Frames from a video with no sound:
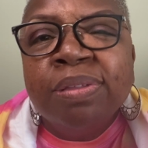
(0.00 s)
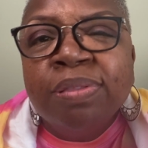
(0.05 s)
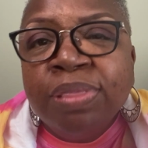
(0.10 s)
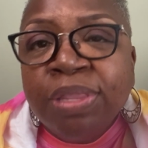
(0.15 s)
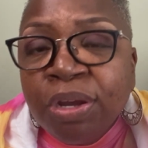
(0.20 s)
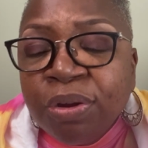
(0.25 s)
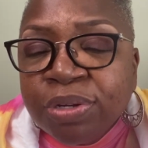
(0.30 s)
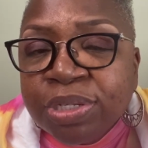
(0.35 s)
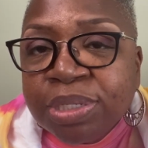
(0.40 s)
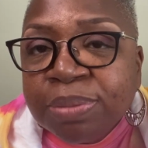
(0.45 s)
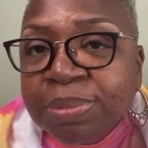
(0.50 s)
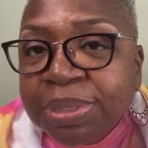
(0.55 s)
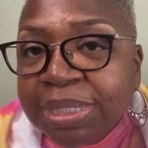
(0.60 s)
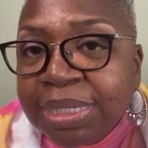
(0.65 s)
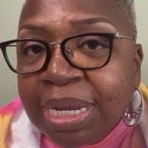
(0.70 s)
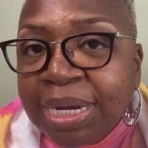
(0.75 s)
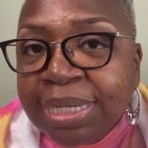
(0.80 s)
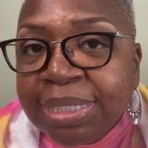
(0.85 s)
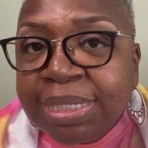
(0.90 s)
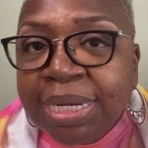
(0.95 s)
there are some
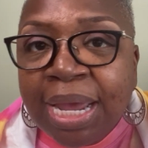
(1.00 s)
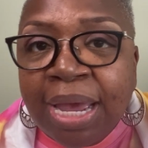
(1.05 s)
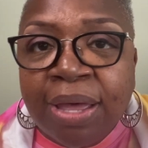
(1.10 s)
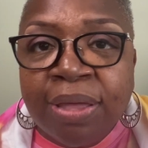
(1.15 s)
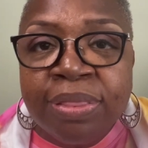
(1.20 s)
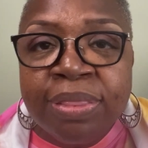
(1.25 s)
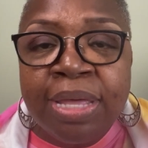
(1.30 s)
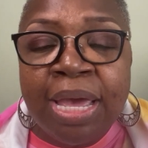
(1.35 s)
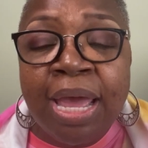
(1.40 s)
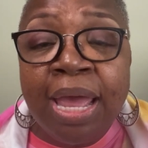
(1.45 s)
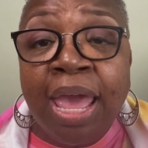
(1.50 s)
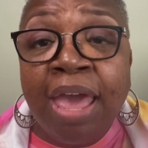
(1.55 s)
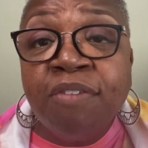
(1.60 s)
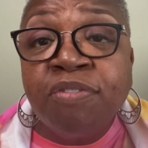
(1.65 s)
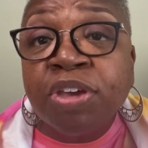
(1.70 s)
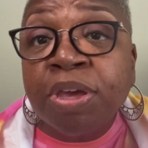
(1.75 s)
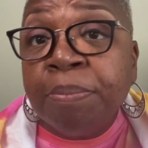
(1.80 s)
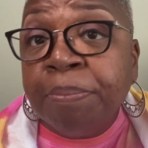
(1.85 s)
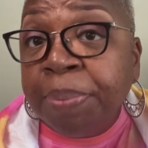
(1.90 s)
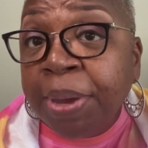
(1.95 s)
studies now that have
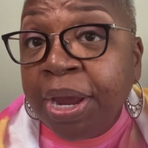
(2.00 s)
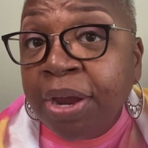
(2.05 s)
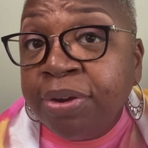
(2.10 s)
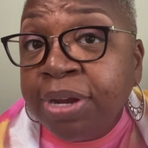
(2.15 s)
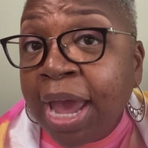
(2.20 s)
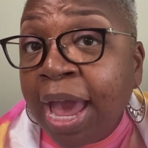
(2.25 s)
compared